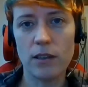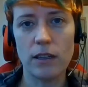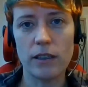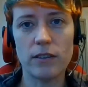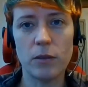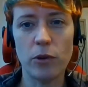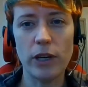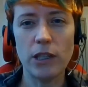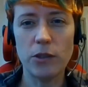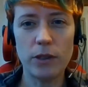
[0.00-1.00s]
About... Like, is there
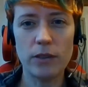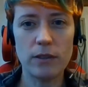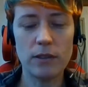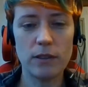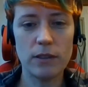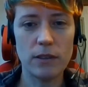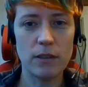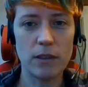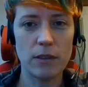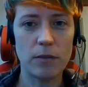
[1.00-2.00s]
more interest
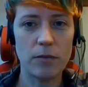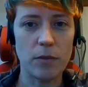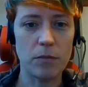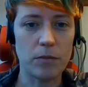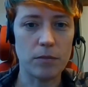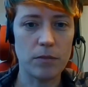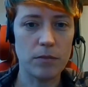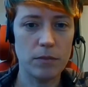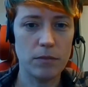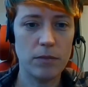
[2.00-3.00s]
uh, from
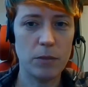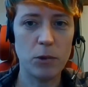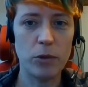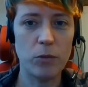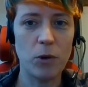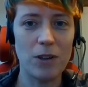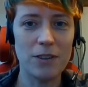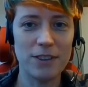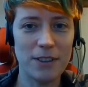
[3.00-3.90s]
people with walls? Thinking